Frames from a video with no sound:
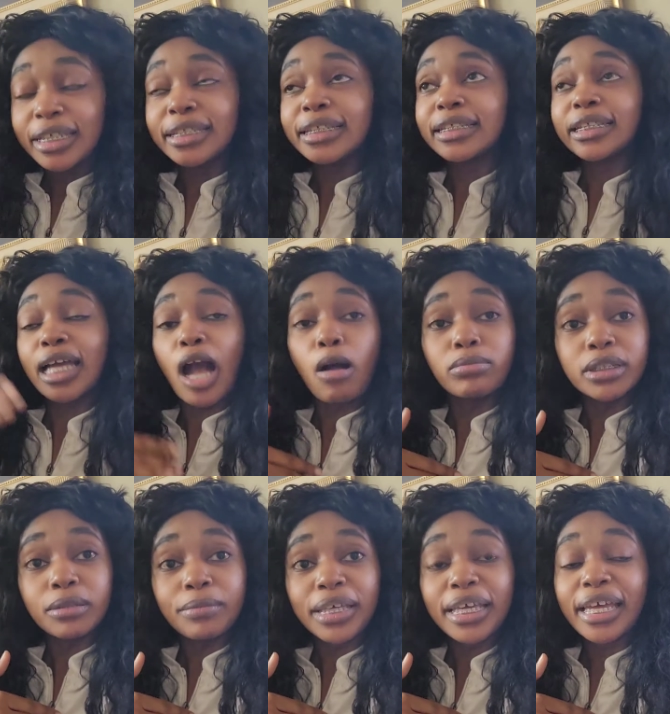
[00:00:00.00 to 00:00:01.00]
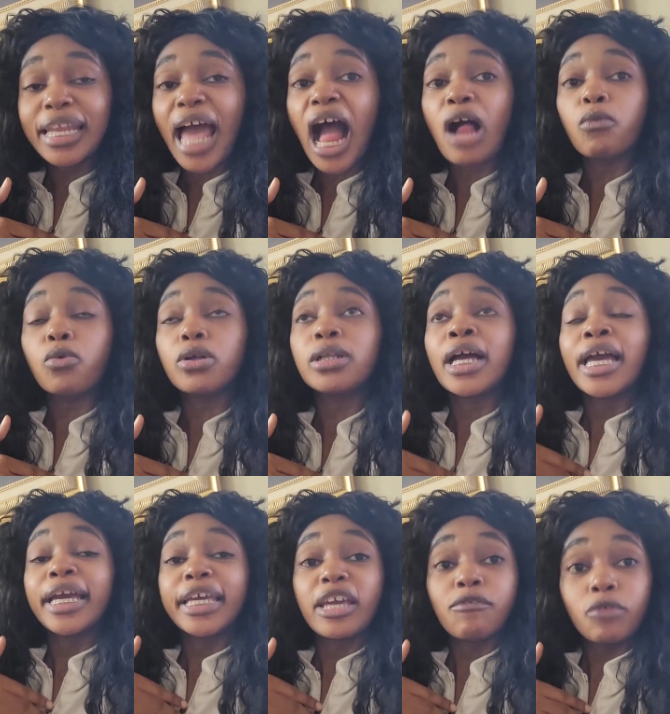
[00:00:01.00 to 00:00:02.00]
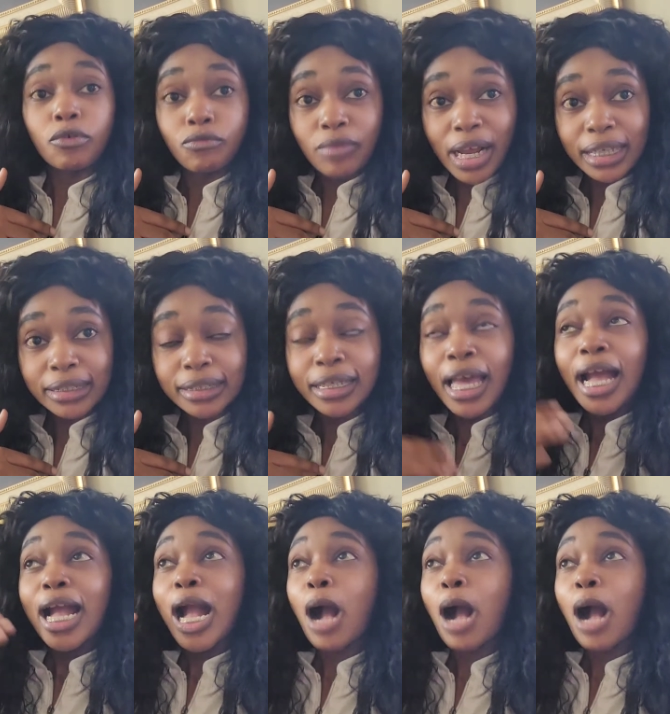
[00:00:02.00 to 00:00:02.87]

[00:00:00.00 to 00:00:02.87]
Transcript: He says, Come to me and I will give you rest.